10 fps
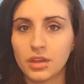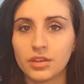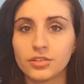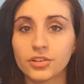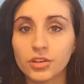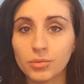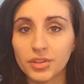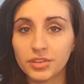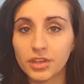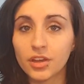Now you're going to want
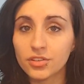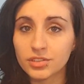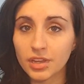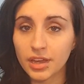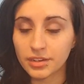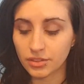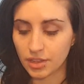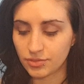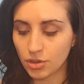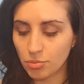the other side
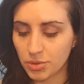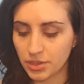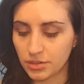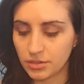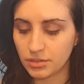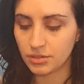left open.